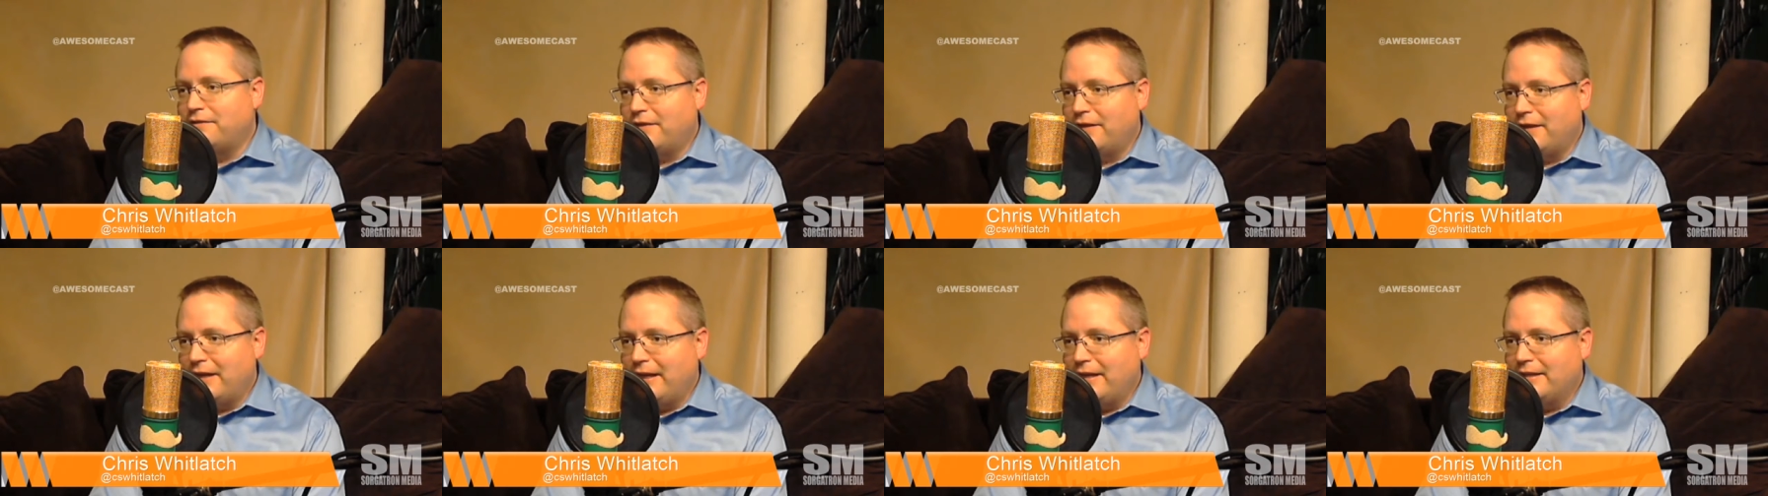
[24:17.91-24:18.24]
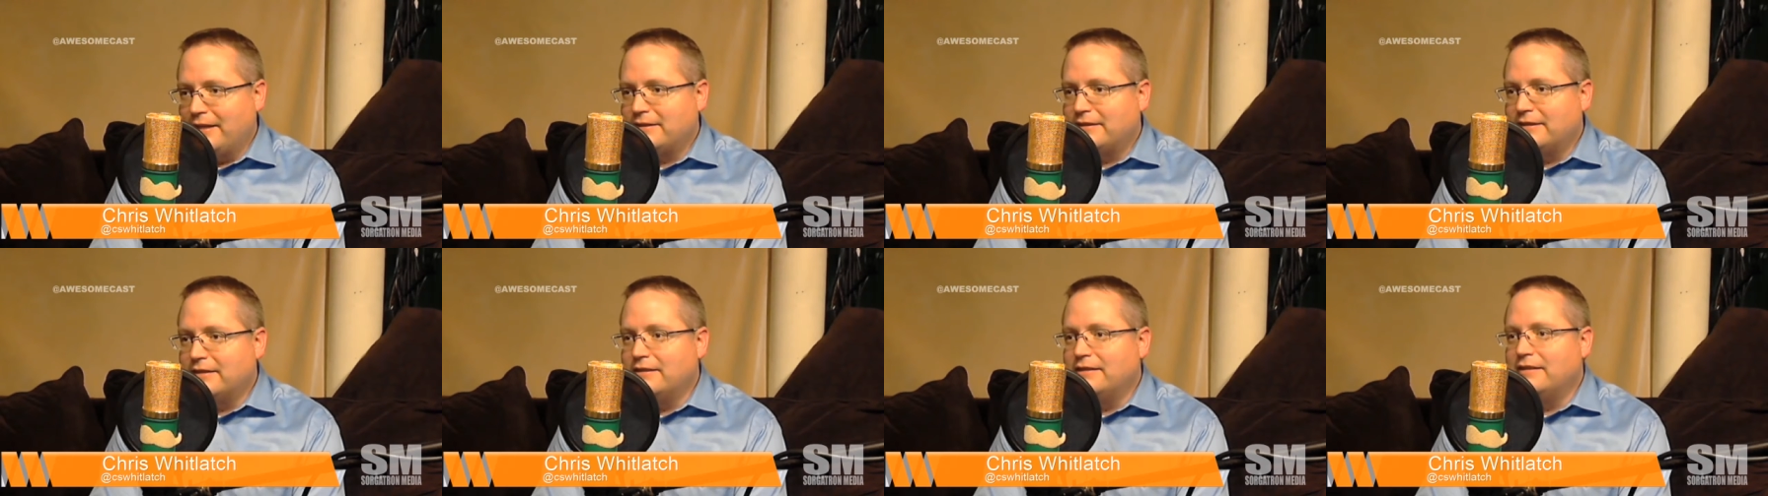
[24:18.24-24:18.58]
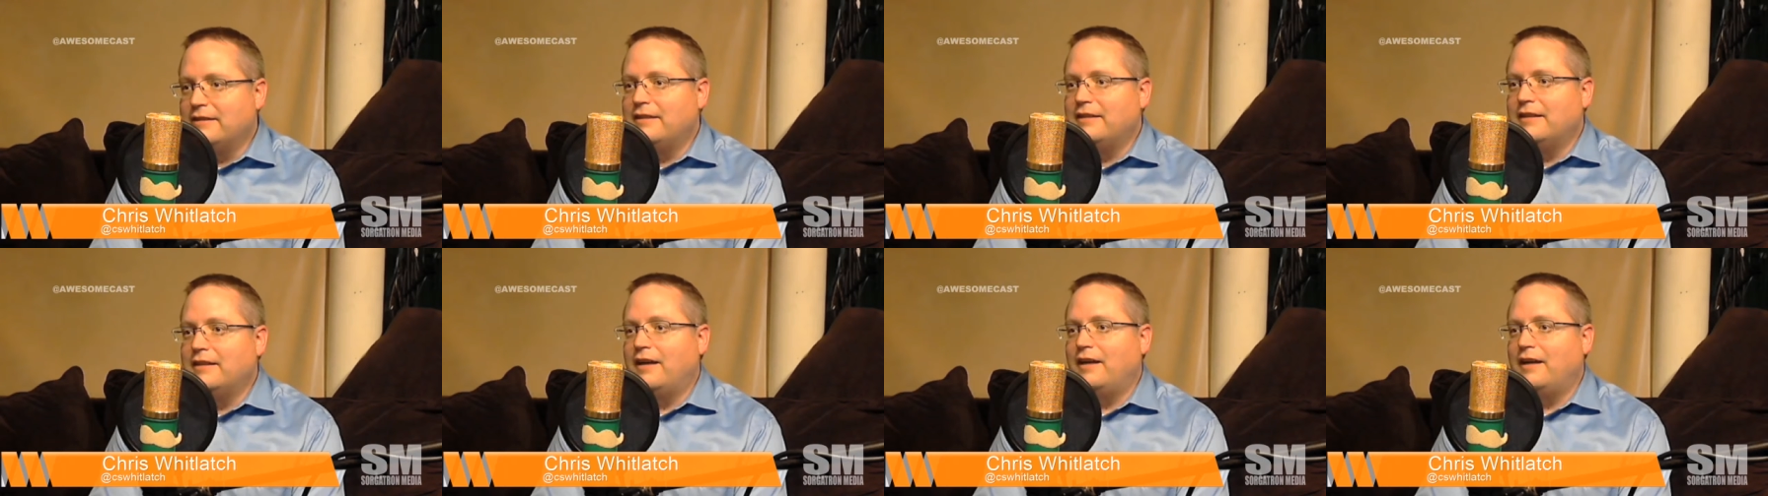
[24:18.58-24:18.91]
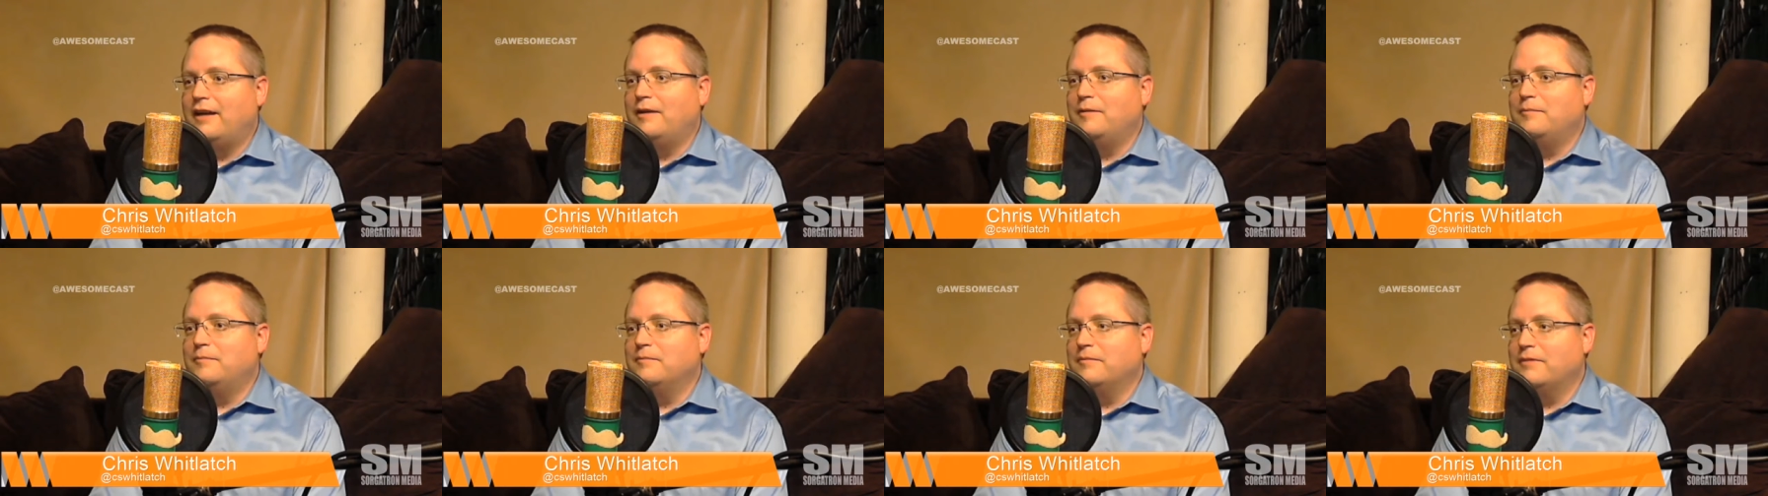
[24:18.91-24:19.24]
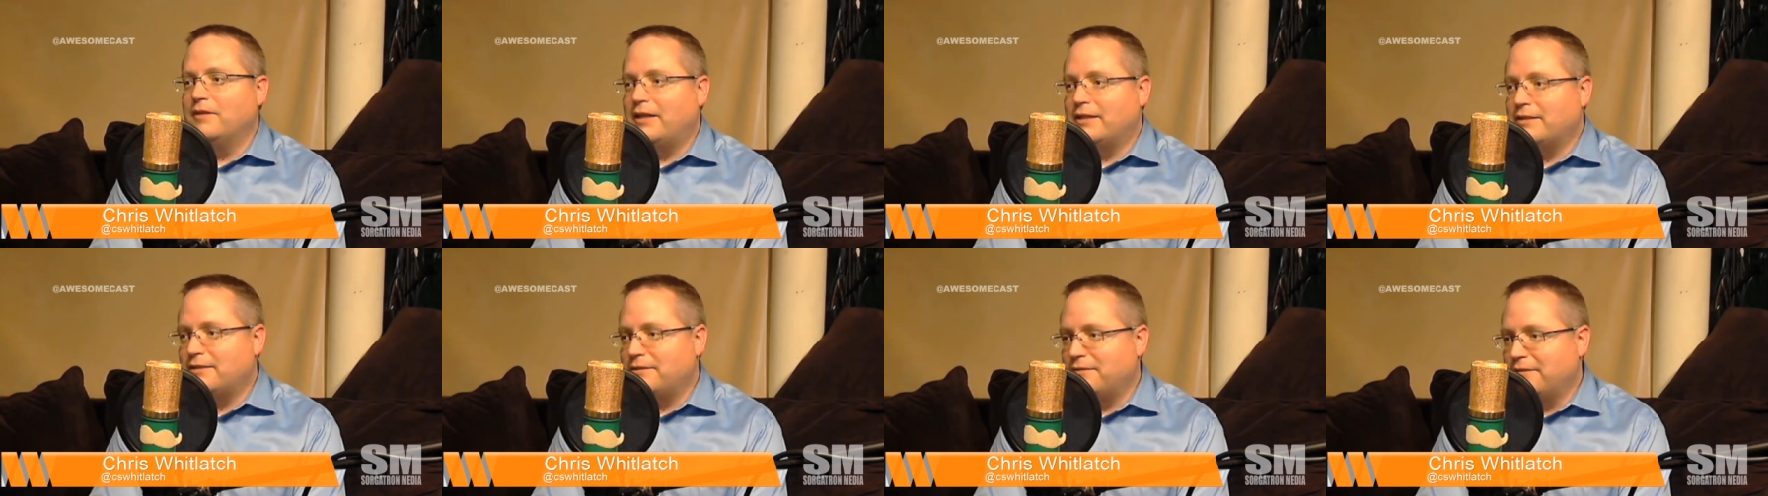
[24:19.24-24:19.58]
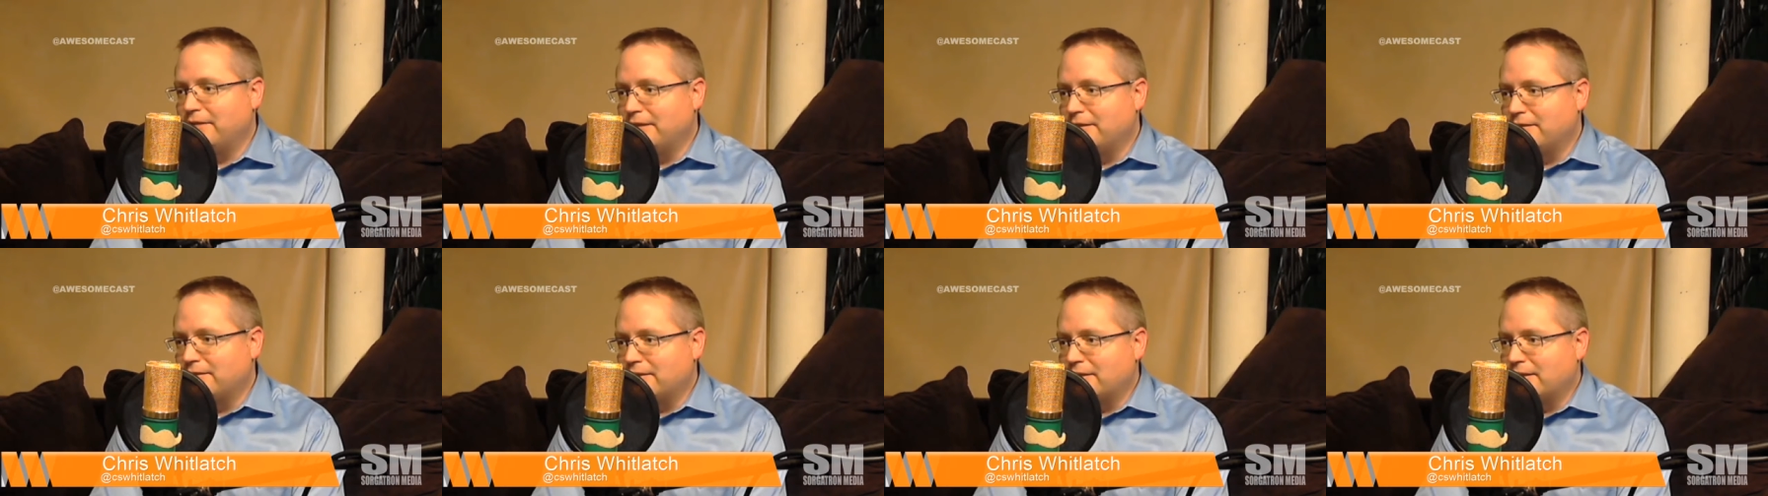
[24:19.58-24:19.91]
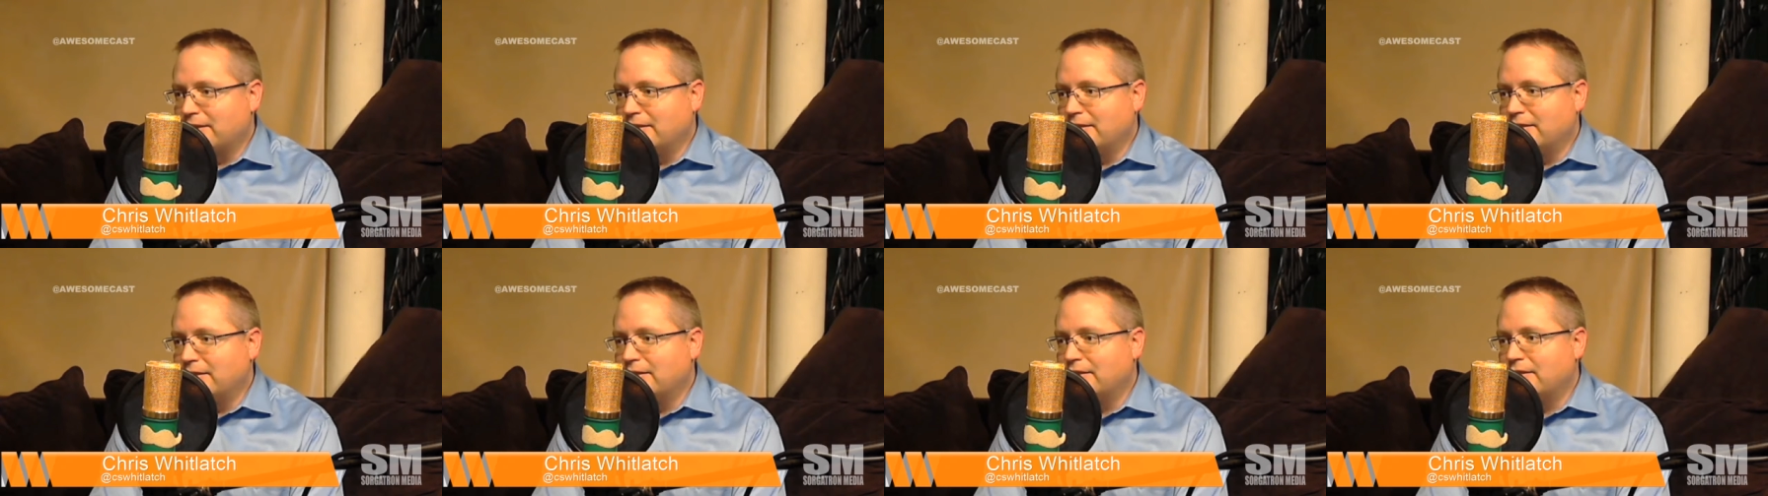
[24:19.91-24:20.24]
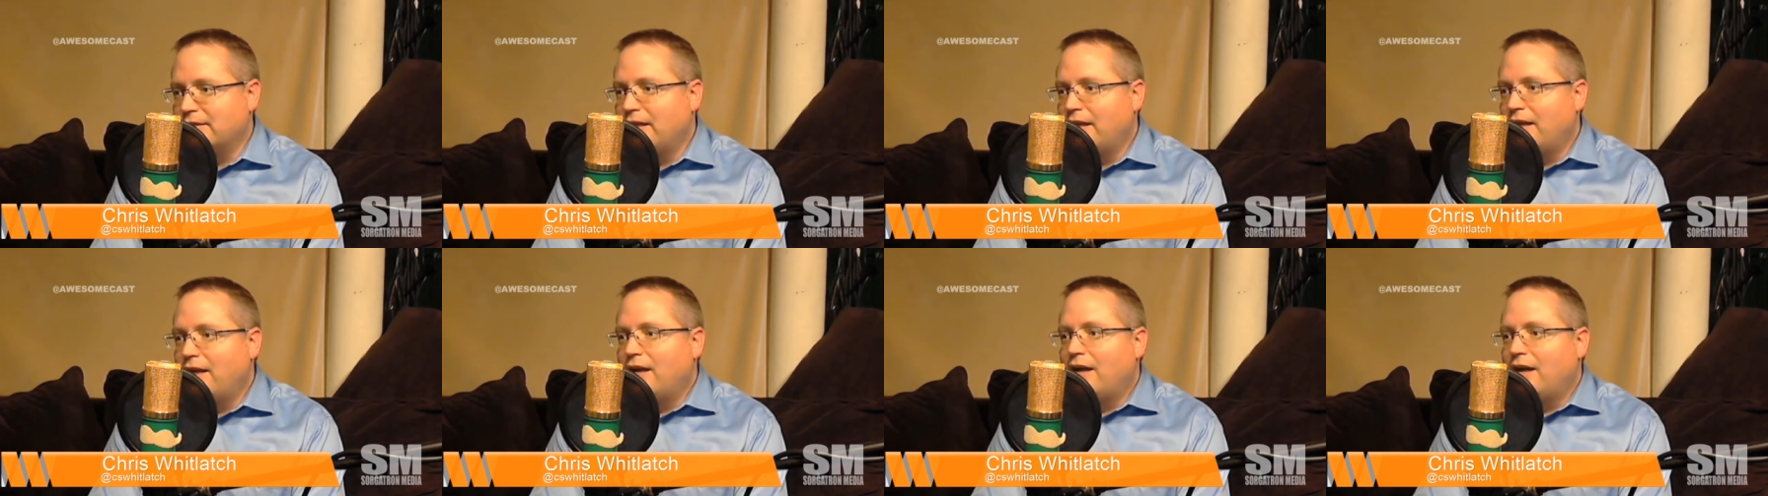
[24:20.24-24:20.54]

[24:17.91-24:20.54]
foundation, lots of resources,